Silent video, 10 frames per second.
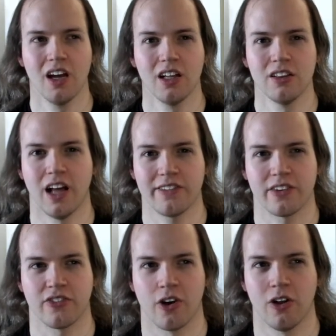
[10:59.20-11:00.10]
Lost
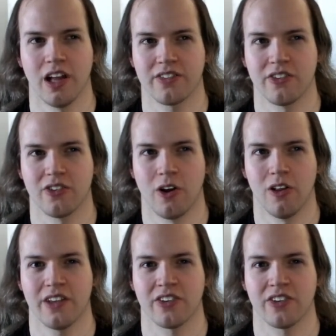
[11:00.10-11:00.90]
control, lost control, lost